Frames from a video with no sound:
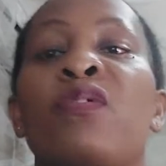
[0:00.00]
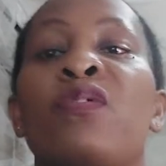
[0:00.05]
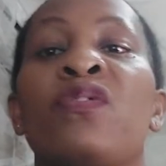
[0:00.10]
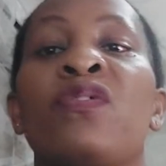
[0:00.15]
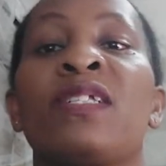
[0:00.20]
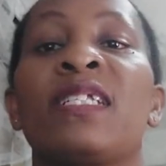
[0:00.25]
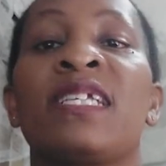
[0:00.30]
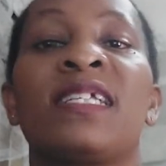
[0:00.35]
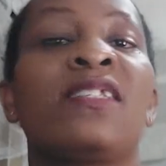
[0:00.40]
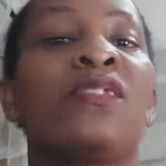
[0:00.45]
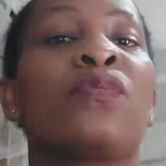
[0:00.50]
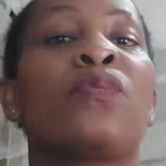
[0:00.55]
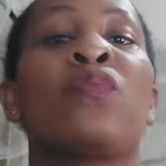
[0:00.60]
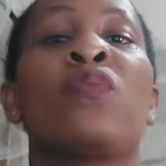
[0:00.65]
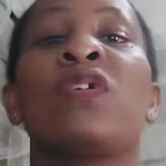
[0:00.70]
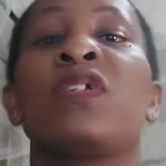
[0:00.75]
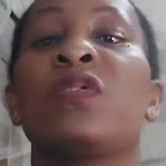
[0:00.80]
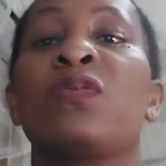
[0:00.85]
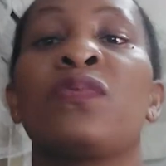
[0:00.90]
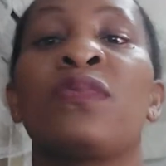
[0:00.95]
You don't just
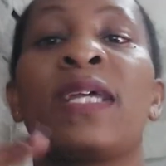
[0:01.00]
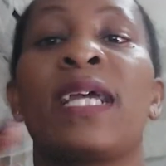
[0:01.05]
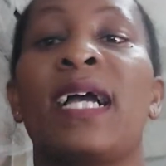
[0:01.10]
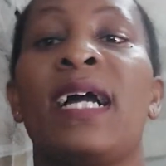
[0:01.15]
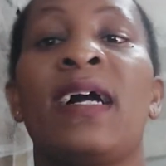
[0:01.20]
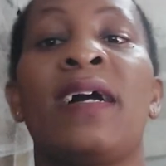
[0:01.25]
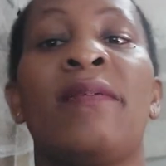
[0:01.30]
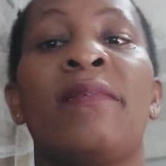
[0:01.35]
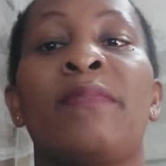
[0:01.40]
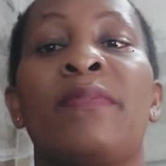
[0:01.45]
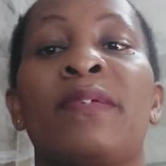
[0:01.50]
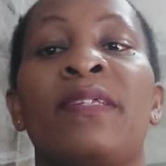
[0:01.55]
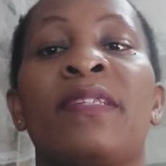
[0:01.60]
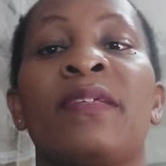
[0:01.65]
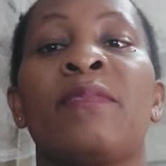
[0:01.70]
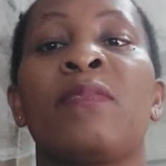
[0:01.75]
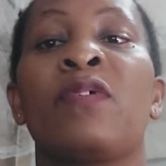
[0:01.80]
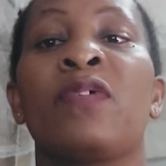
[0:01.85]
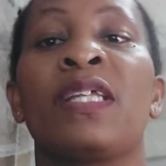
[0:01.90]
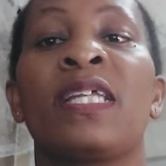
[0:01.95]
want to wake up in
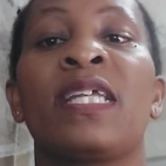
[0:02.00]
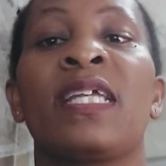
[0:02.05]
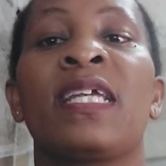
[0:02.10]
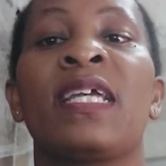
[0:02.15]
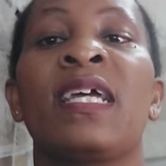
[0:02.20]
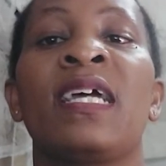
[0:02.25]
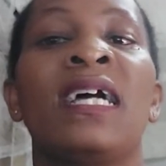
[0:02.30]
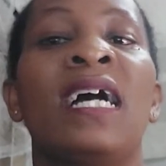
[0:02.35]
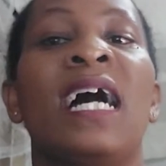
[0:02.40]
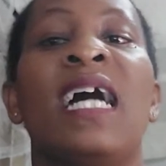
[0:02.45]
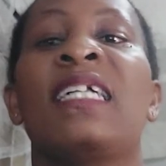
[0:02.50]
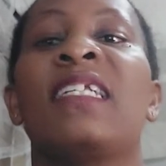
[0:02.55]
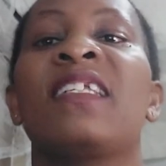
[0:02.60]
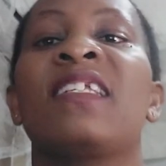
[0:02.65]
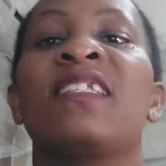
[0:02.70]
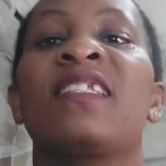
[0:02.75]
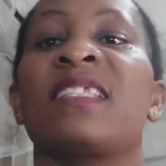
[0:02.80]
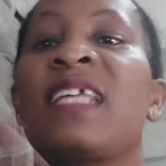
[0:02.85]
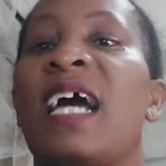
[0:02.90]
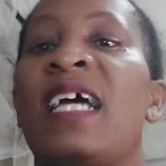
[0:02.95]
the morning and
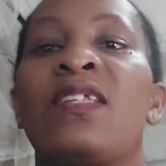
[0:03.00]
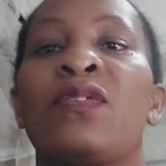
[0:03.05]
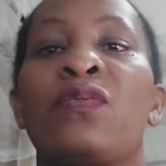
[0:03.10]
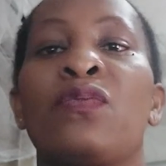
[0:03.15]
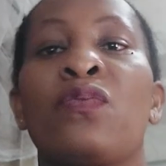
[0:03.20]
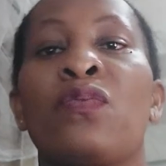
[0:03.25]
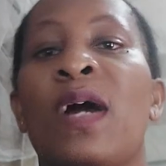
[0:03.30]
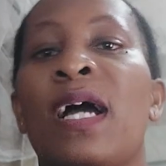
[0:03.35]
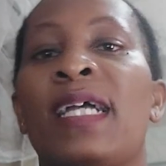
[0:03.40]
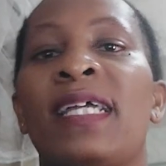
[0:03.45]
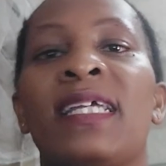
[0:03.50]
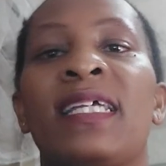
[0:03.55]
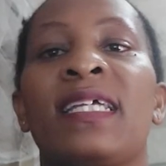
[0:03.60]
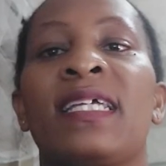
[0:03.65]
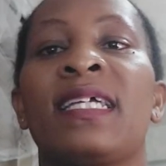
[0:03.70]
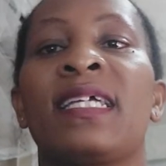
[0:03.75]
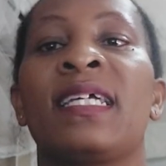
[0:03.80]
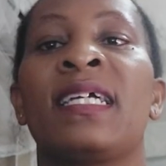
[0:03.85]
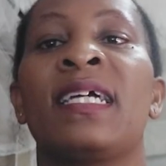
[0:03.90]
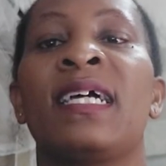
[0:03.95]
start
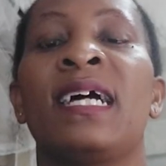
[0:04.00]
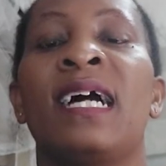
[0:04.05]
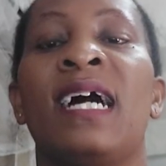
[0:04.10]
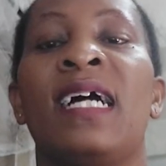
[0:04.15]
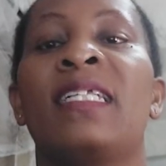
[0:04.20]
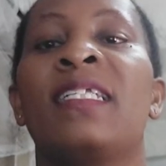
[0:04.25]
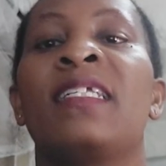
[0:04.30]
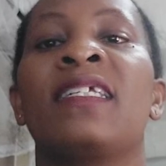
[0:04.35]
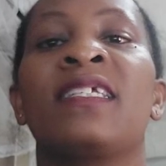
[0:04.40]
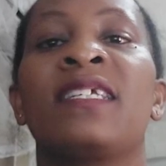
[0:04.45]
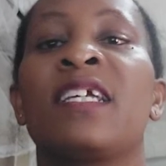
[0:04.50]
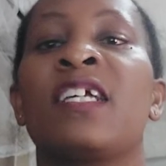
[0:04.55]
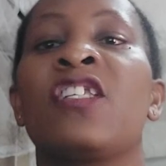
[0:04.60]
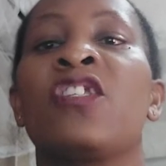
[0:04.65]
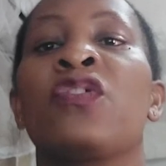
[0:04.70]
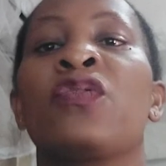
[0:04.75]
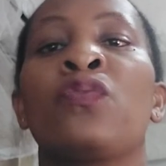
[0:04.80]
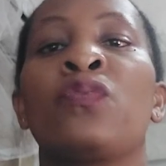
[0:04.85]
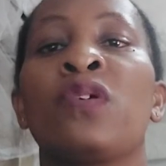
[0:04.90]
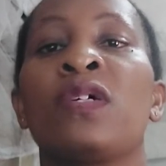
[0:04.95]
working, and
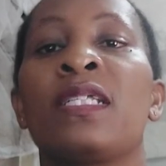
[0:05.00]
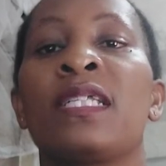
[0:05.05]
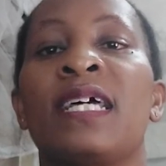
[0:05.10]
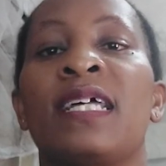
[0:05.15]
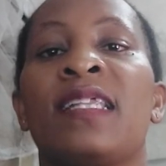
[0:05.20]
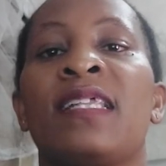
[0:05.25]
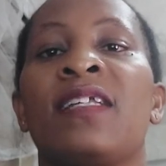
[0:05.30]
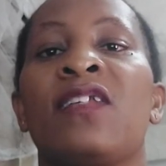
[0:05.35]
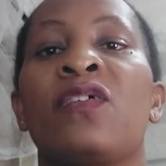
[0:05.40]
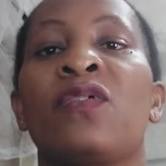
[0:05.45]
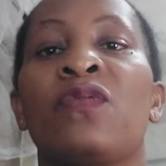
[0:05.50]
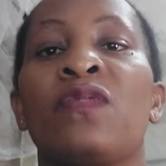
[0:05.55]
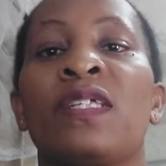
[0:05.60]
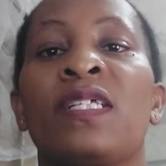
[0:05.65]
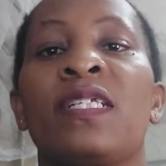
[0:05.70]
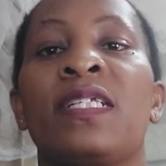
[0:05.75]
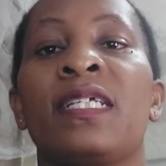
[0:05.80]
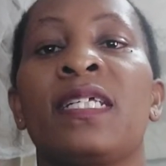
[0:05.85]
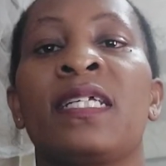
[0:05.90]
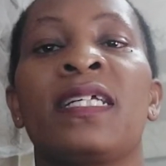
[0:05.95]
yet you want at the end of
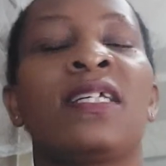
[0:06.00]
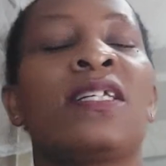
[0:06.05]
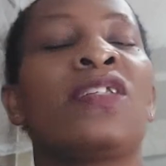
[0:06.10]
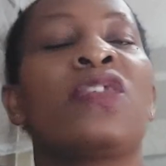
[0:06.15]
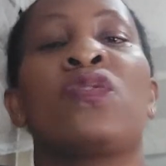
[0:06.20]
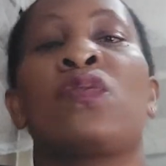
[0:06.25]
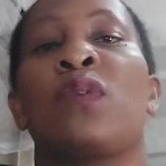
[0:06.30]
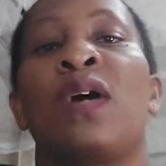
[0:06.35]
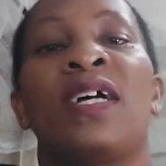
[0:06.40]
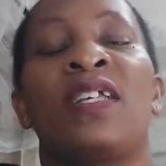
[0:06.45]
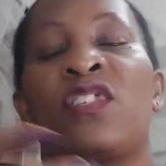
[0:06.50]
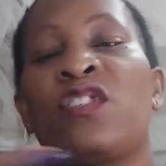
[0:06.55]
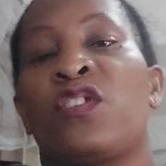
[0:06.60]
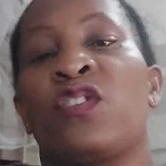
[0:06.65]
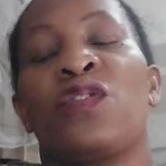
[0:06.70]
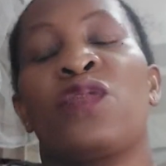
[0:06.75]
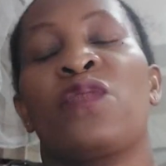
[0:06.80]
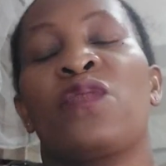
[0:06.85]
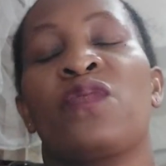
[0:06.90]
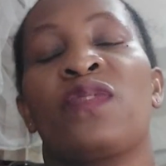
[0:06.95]
the day to
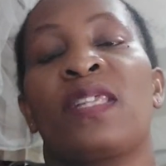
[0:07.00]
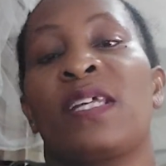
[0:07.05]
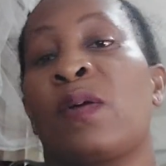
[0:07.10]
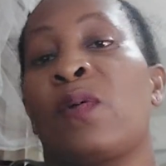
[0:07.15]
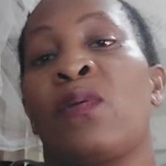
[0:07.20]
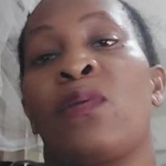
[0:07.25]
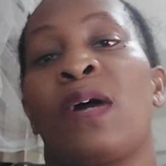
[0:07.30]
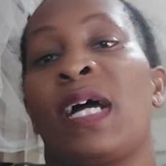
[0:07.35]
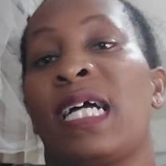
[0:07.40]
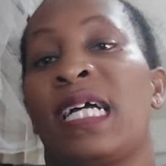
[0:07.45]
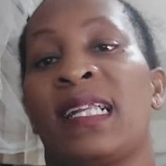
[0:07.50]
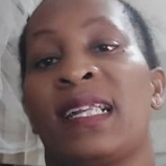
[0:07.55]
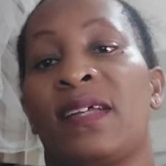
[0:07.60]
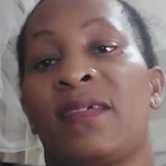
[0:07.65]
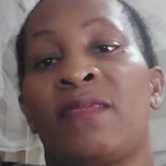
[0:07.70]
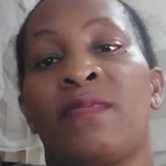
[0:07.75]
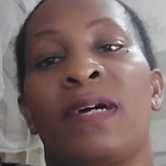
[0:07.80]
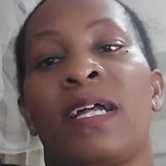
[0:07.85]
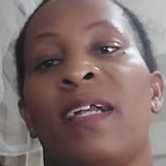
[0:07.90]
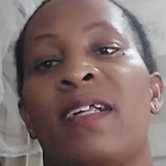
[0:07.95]
achieve the
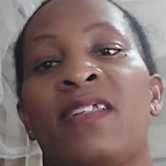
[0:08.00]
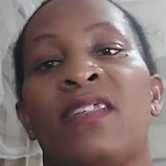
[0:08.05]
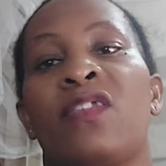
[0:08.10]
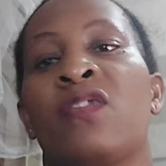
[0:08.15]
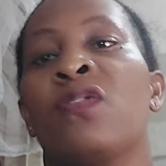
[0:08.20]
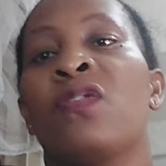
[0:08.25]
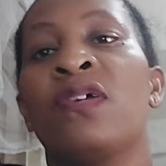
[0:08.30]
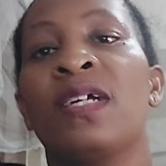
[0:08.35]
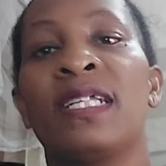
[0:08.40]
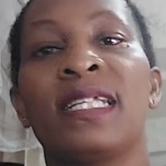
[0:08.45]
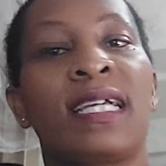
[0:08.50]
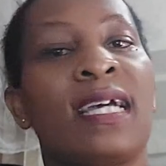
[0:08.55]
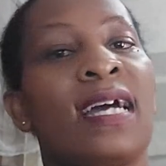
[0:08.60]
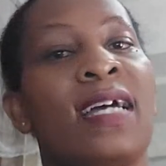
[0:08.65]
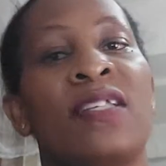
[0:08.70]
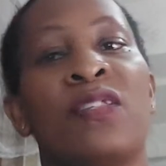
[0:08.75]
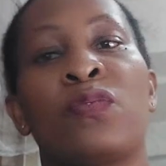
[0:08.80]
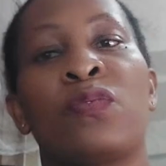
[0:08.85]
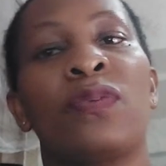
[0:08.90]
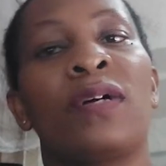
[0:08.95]
work-life balance. No, it
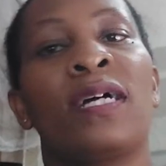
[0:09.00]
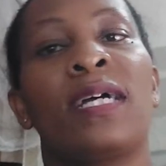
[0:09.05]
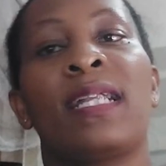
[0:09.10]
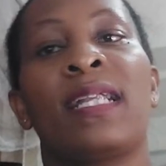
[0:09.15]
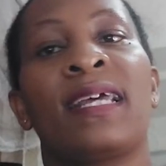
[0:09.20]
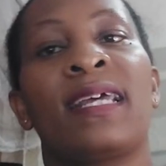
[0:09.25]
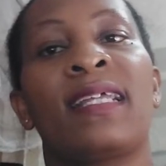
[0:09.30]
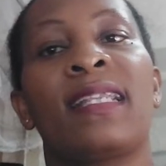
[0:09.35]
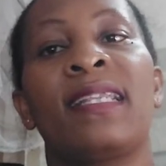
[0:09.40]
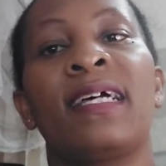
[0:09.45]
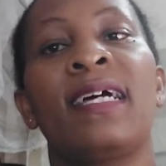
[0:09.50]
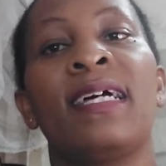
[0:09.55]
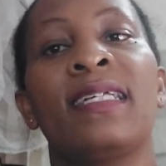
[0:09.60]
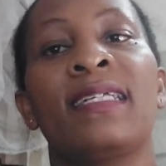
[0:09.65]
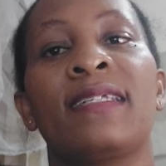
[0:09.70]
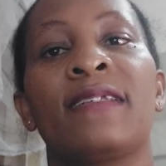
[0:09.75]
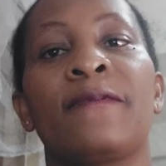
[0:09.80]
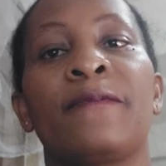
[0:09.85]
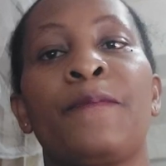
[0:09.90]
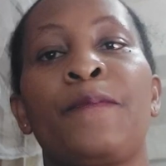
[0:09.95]
can't work like
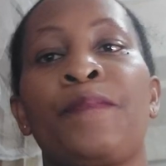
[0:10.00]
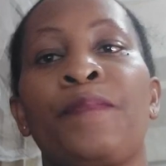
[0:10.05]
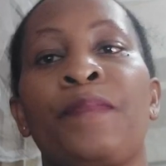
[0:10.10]
that.